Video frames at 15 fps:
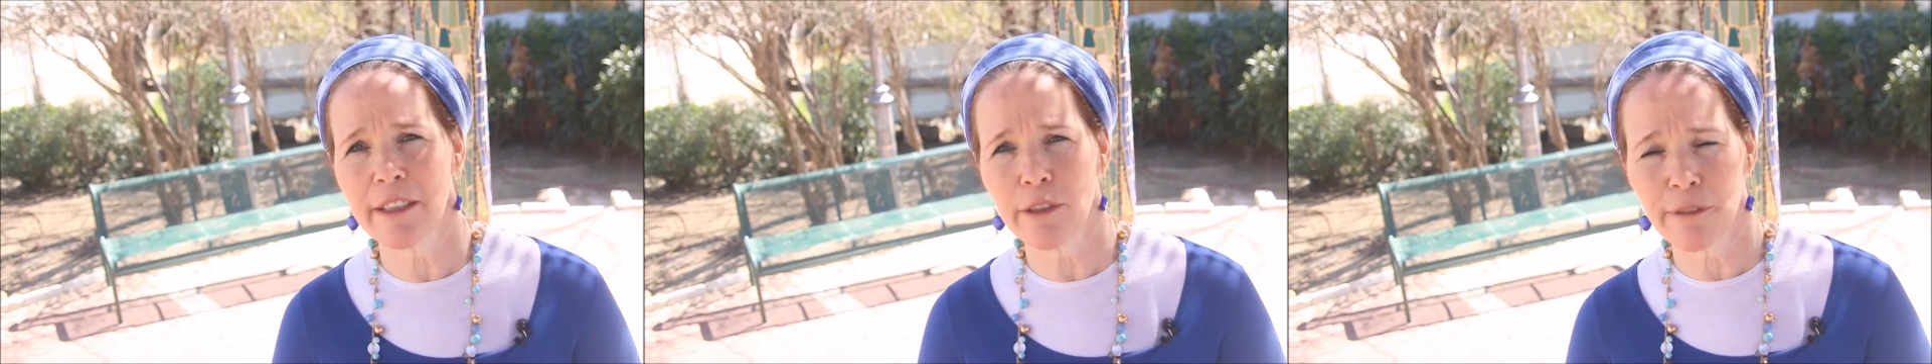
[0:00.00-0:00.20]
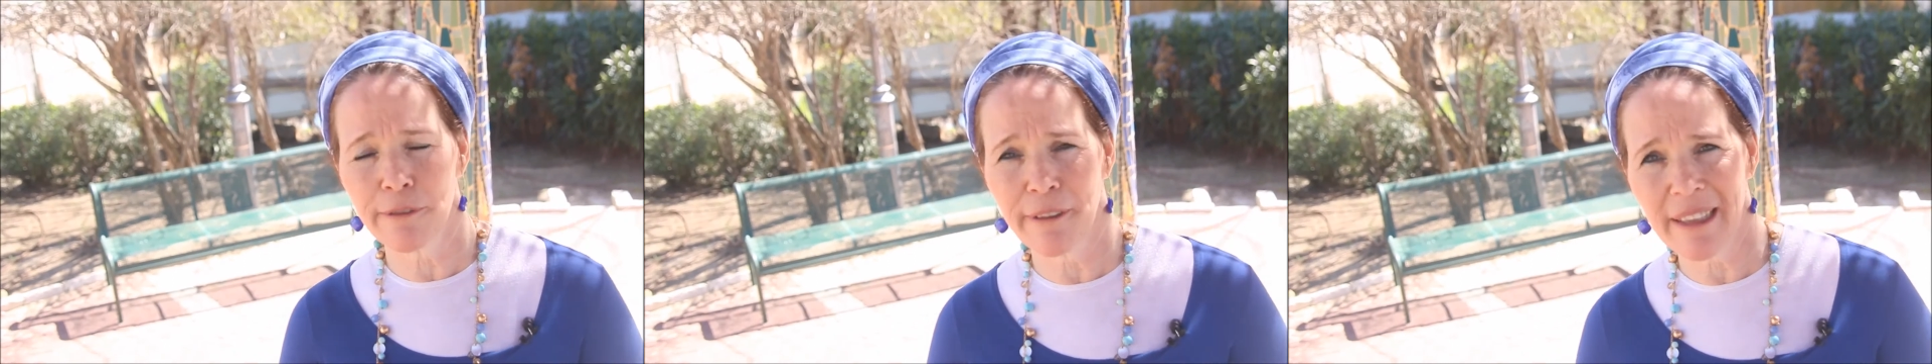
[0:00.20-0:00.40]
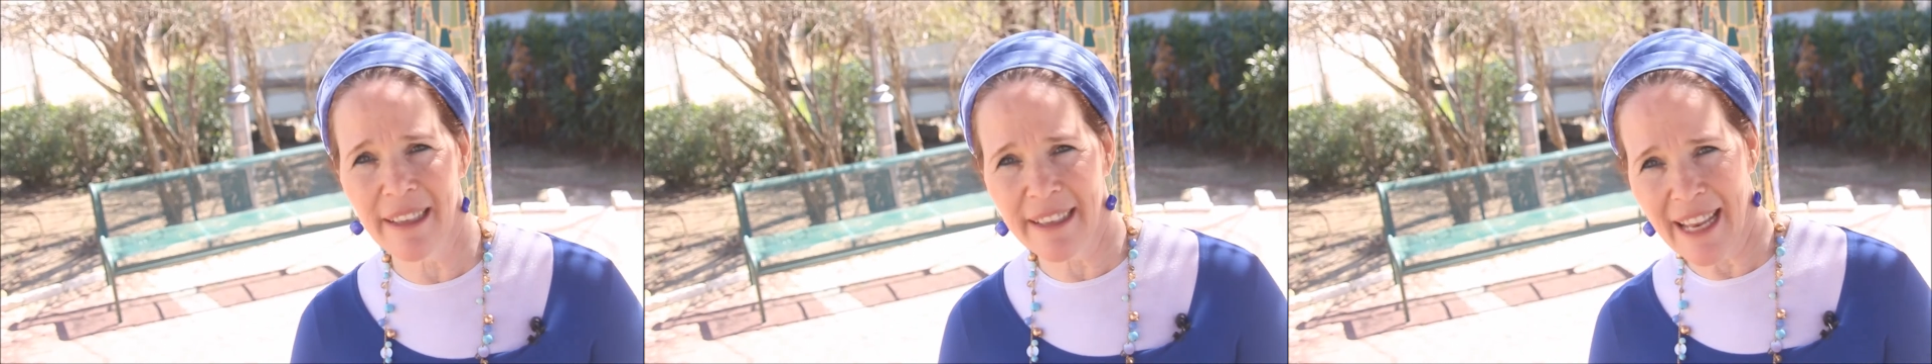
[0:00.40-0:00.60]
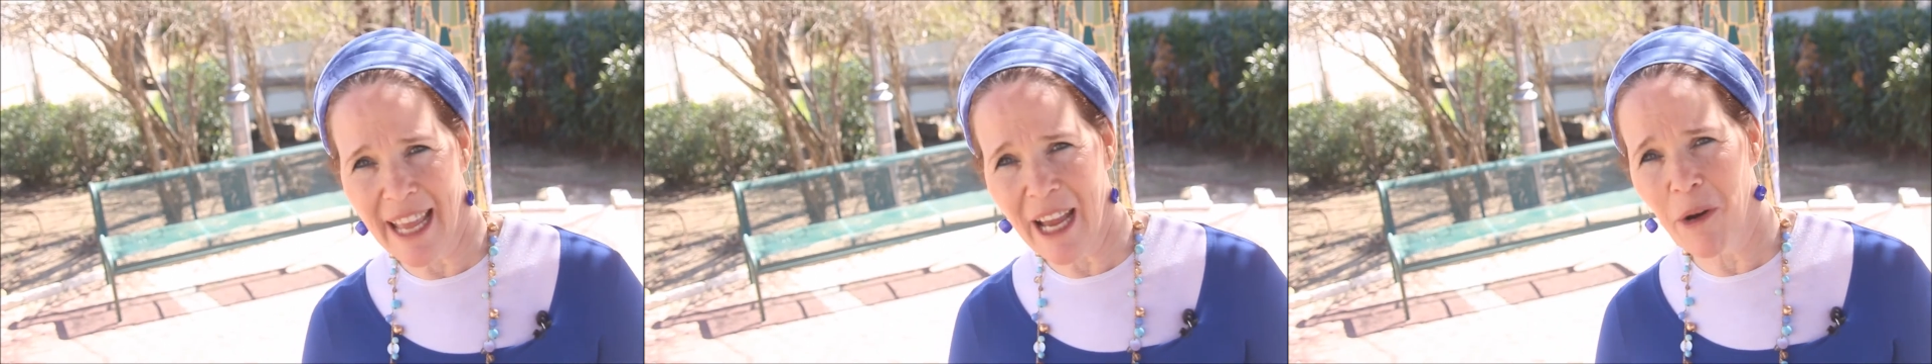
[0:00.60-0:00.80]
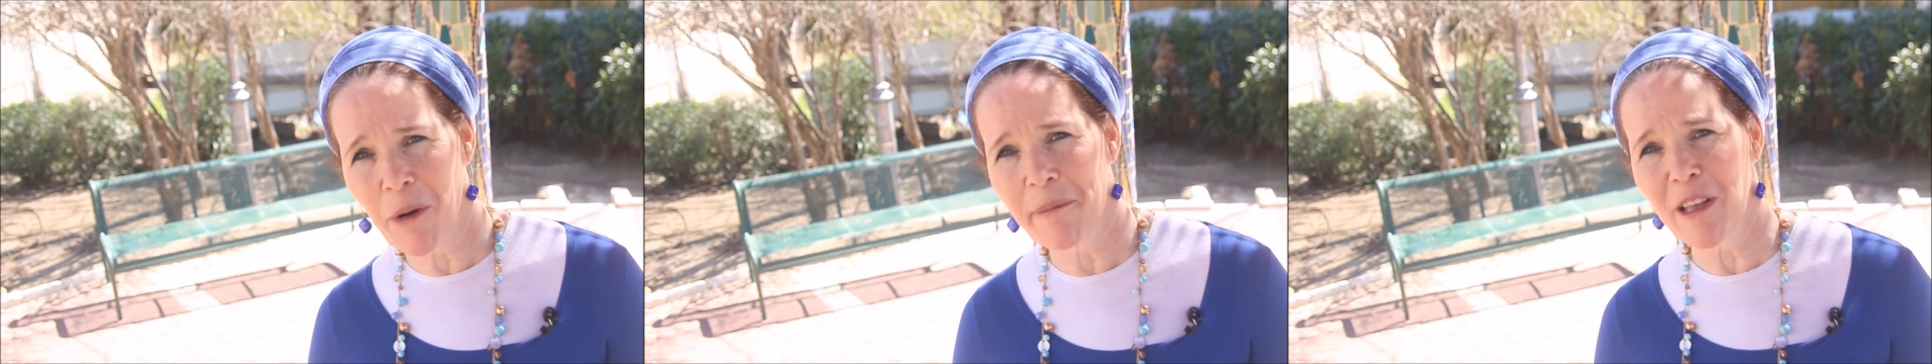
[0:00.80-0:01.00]
you're feeling
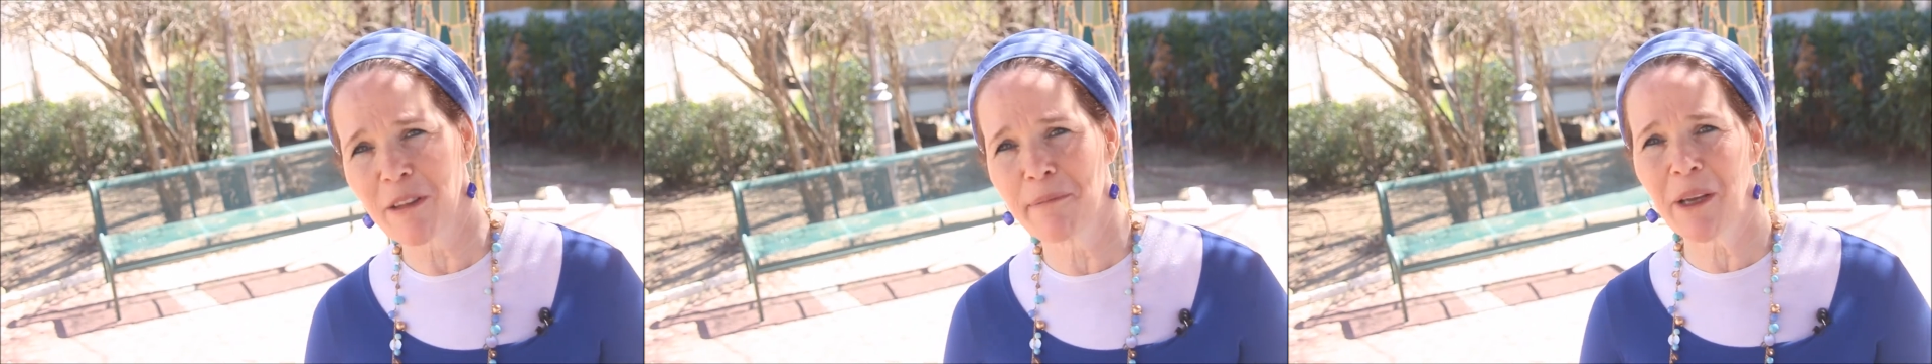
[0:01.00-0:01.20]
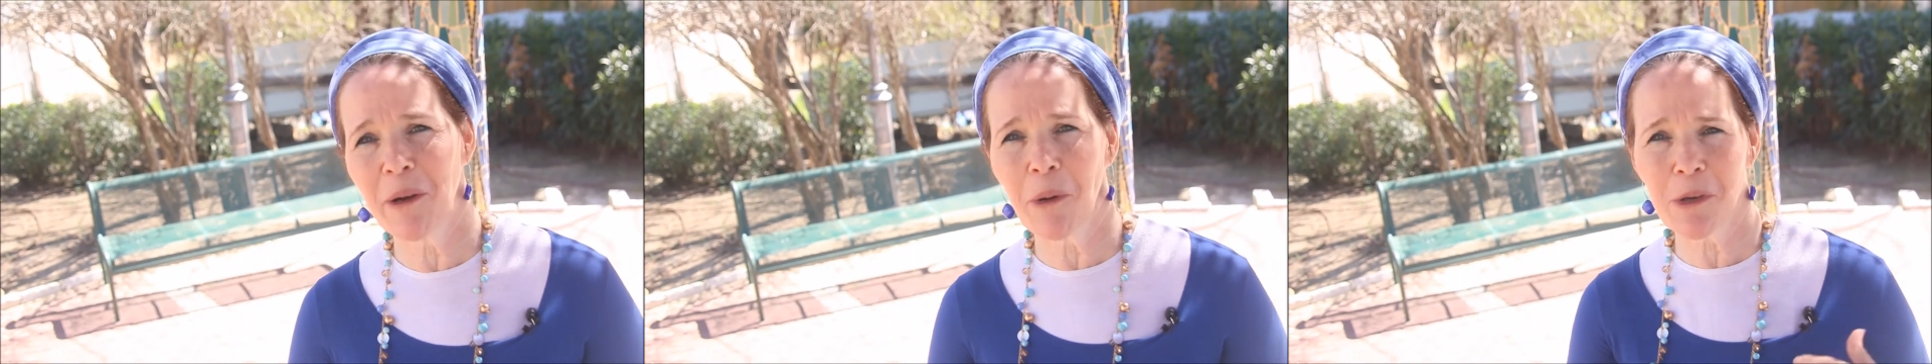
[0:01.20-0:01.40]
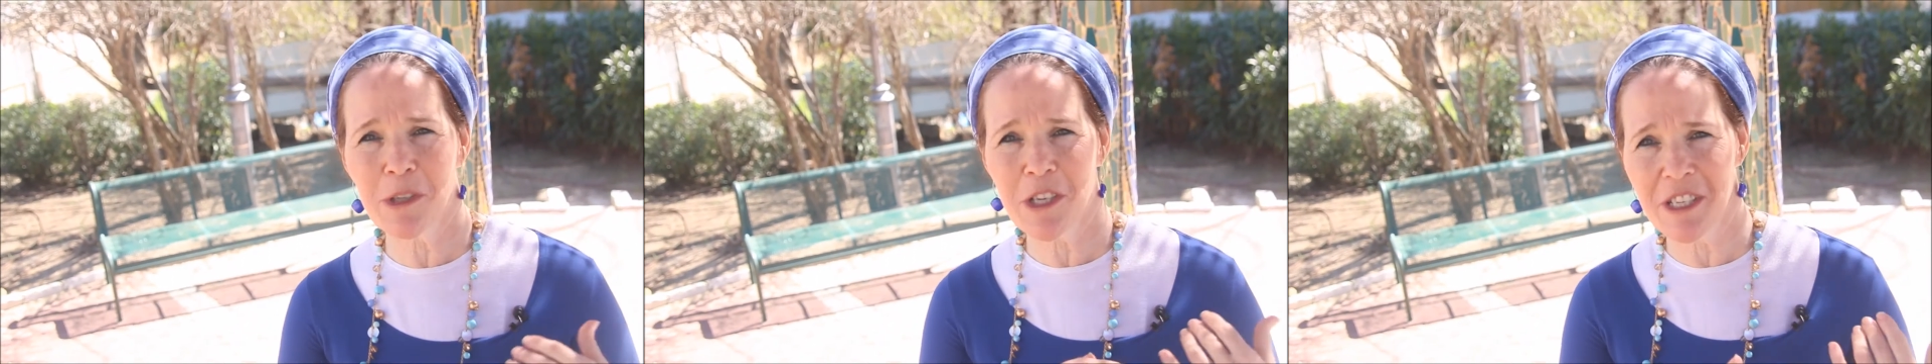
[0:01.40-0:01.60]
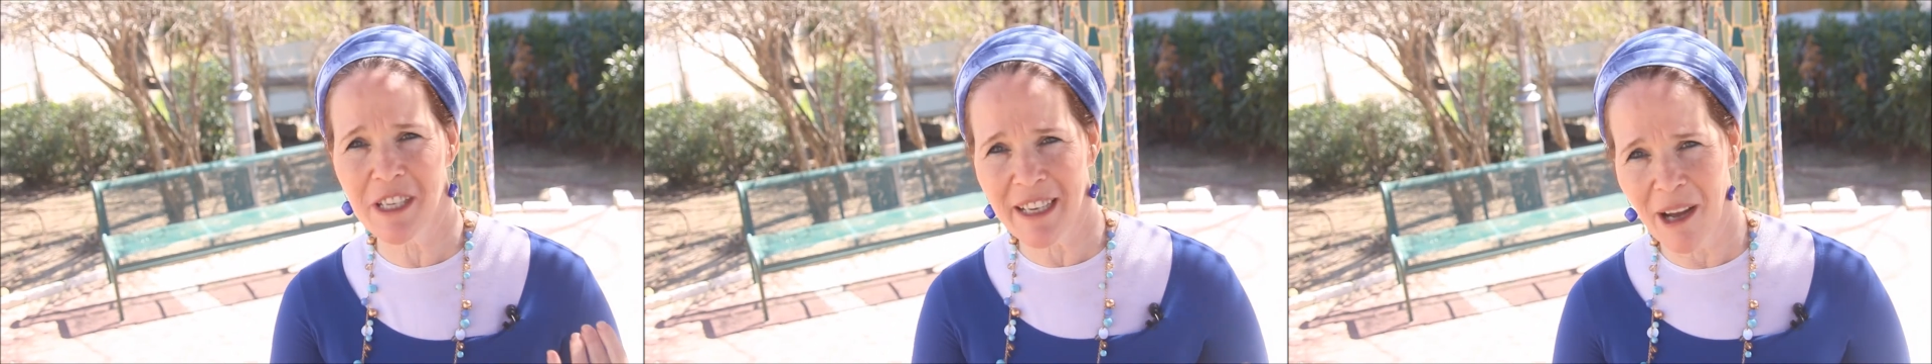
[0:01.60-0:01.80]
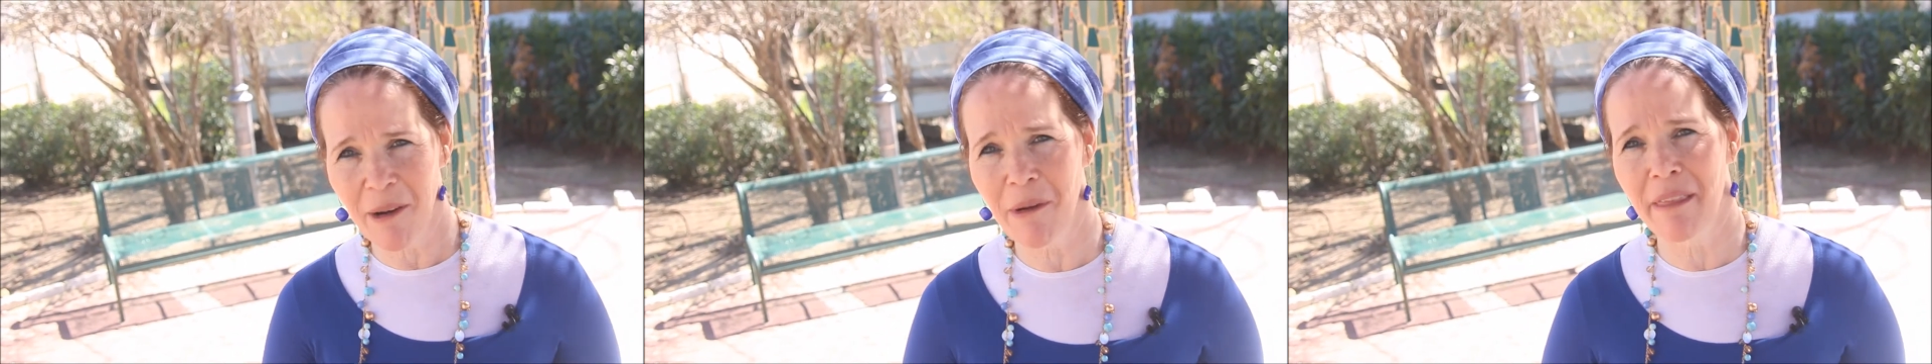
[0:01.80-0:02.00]
now about being Rosh
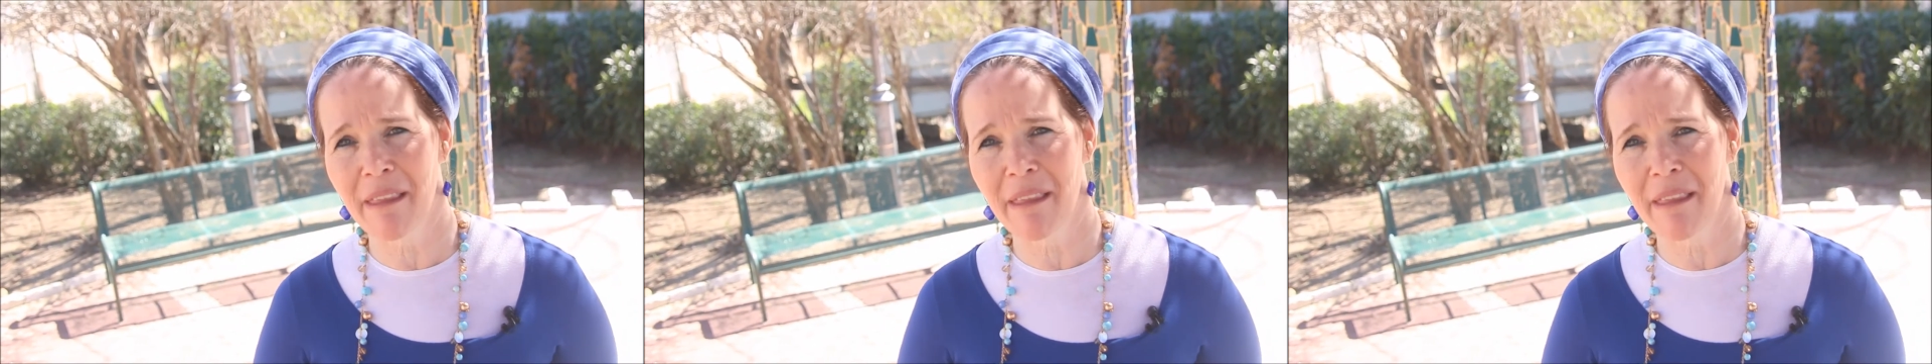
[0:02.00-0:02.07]
Hashanah